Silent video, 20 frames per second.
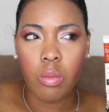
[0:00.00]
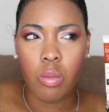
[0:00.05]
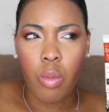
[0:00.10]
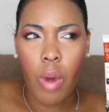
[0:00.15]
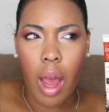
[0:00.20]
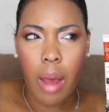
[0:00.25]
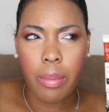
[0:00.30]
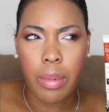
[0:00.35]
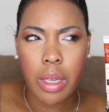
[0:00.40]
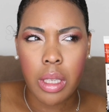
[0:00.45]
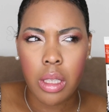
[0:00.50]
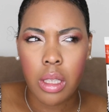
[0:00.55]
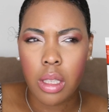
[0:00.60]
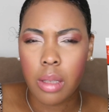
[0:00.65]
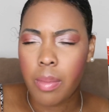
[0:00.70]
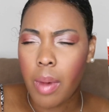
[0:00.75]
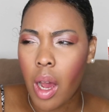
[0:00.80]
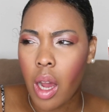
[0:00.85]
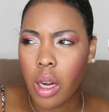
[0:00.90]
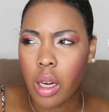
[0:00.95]
rapid
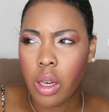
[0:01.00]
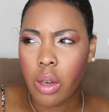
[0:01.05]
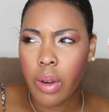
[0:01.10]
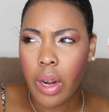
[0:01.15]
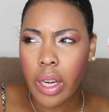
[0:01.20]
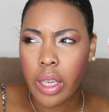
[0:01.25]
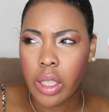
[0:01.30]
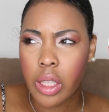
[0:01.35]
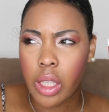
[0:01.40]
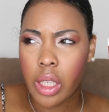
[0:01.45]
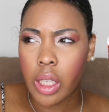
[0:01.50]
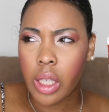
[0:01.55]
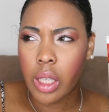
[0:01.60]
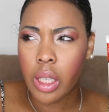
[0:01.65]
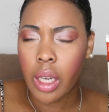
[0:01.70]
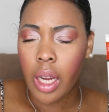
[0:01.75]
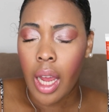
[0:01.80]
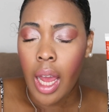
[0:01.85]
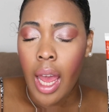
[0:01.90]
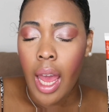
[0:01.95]
spot
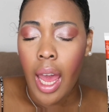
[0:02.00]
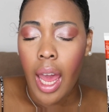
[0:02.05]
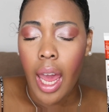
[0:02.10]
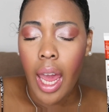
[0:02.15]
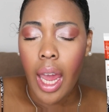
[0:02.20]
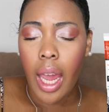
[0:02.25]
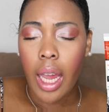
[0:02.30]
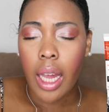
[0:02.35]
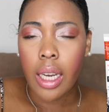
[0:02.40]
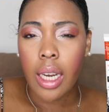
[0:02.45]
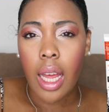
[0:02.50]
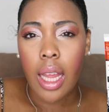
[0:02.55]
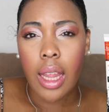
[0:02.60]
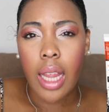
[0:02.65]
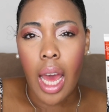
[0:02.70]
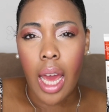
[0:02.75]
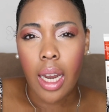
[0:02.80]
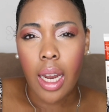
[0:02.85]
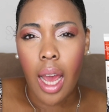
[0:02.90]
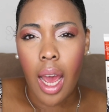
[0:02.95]
corrector, and
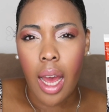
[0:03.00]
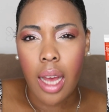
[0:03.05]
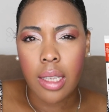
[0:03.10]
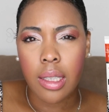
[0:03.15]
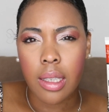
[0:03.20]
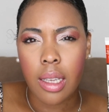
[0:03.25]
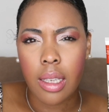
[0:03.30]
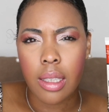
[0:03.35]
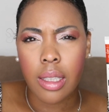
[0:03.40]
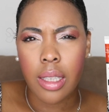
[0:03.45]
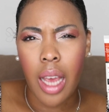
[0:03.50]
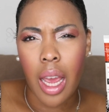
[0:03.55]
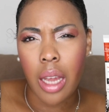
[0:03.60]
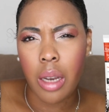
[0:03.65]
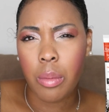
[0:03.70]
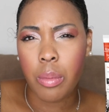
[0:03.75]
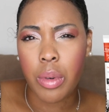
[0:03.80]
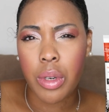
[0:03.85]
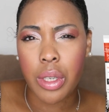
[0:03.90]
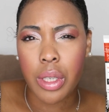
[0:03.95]
that has
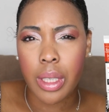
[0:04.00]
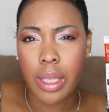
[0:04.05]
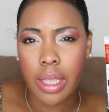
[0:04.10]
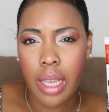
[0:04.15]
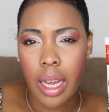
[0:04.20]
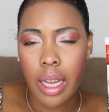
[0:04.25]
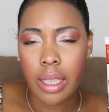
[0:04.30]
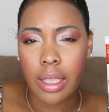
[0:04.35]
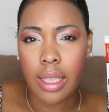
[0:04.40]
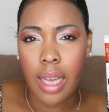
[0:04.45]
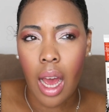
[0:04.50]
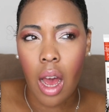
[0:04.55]
ten percent.